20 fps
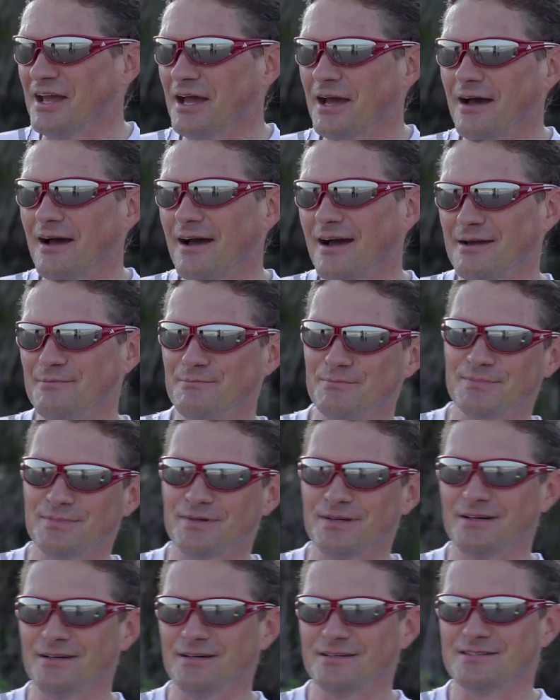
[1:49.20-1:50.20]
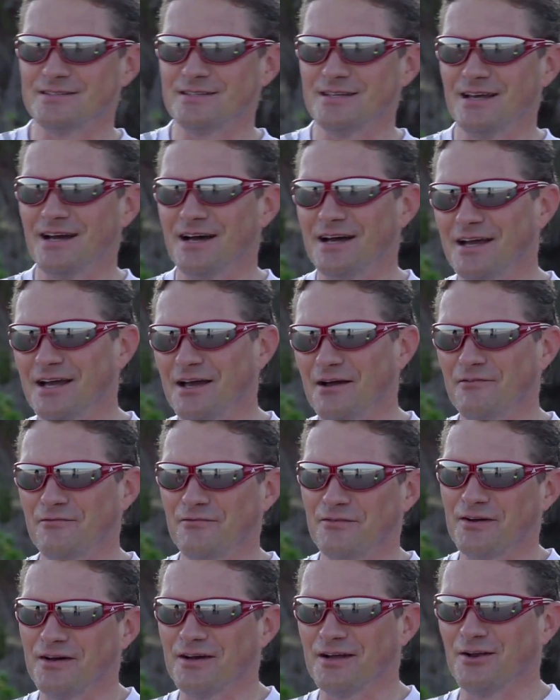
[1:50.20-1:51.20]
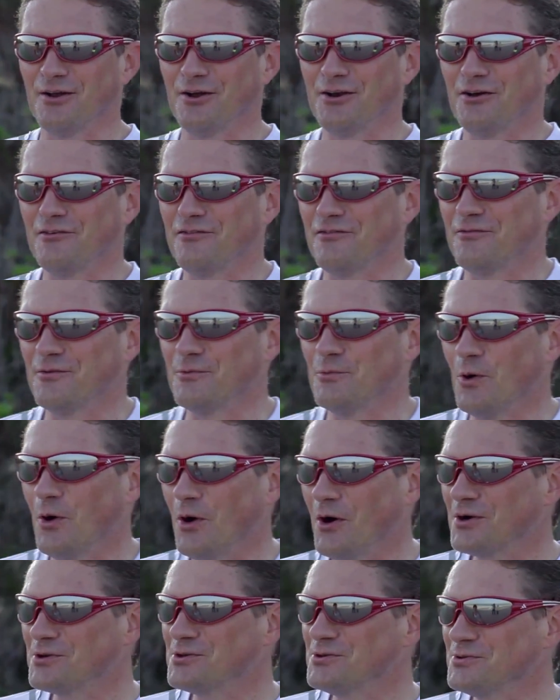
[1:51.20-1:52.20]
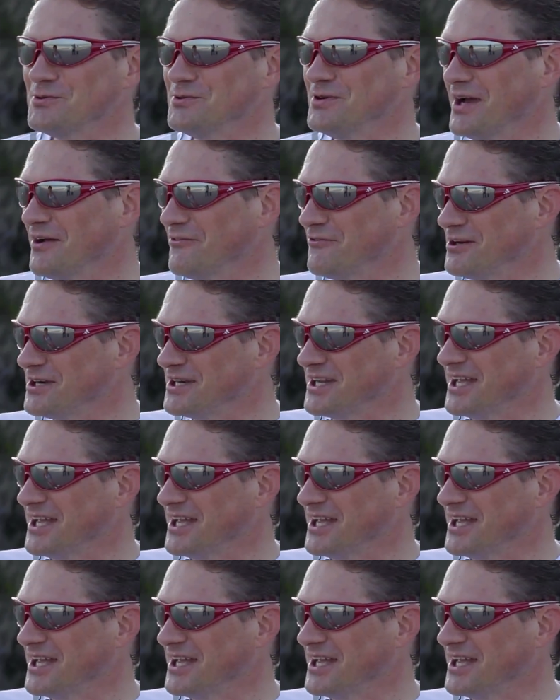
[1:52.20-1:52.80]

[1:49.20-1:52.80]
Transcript: Yeah, I'm uh, see I have a lot of work to do every